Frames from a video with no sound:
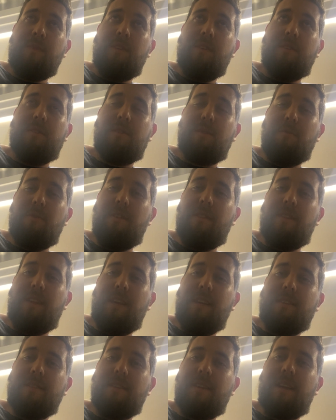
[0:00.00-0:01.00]
some of the
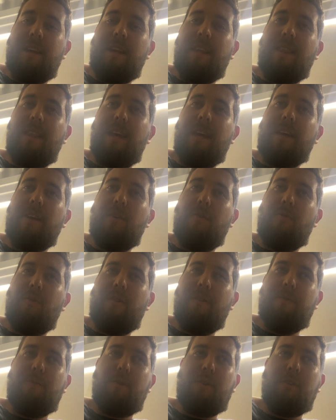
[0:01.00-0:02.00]
things that I let go
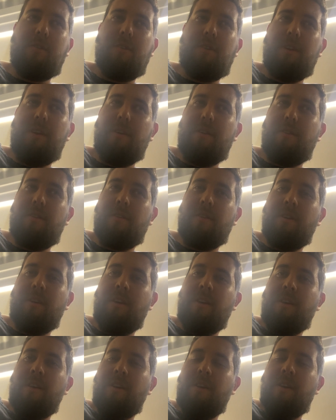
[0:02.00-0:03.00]
of or cleared
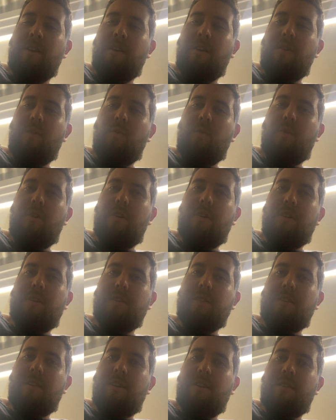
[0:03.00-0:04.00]

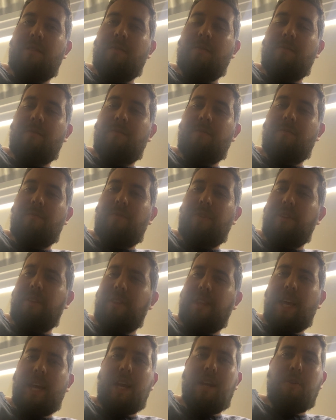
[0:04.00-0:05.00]
was feeling
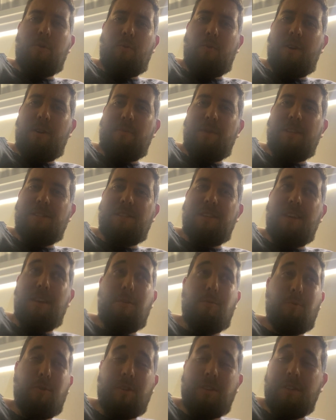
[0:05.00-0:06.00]
like I don't want to be
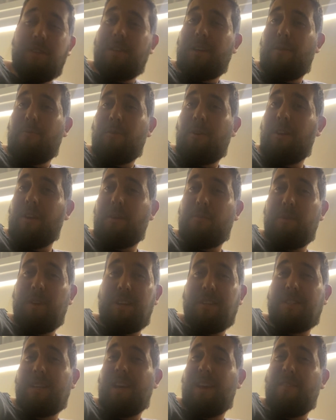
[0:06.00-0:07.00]
seen, which is ironic
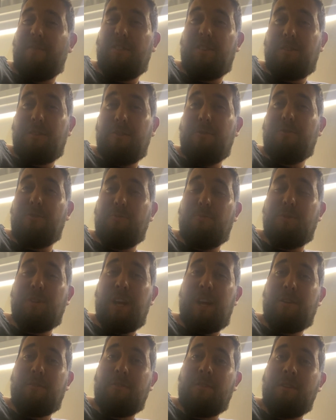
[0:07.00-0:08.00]
because I have this YouTube
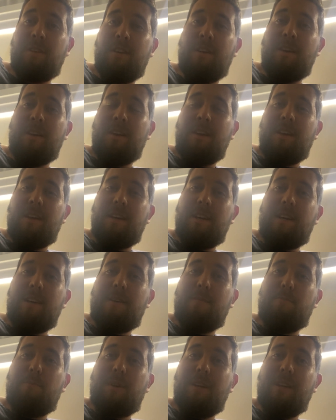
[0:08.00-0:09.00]
channel.
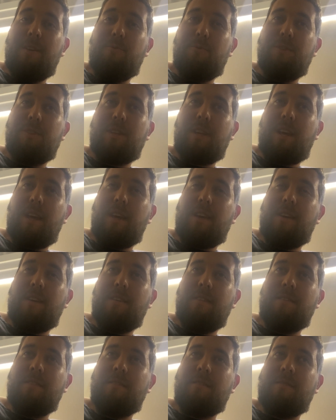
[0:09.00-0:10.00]
Uh, but it was
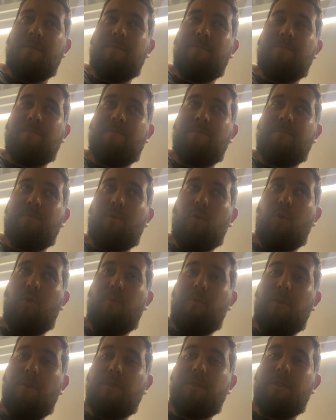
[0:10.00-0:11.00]
like
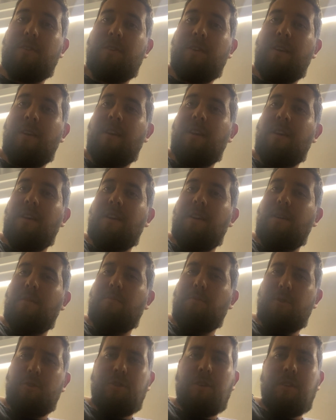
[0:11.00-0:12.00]
almost
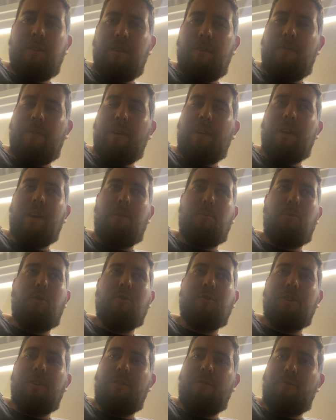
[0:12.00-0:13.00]
pushing, it felt like
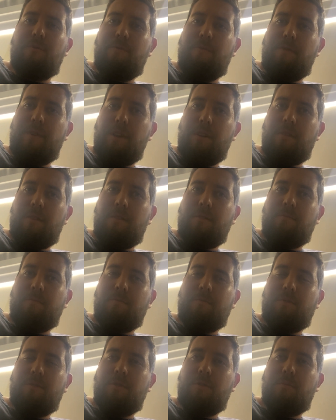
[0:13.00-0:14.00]
pushing through fear
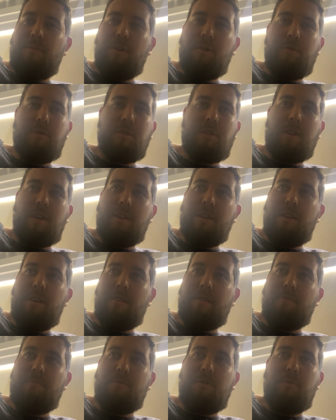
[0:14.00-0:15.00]
to post on
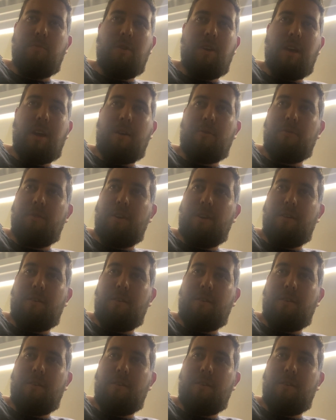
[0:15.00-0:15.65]
here, to be out there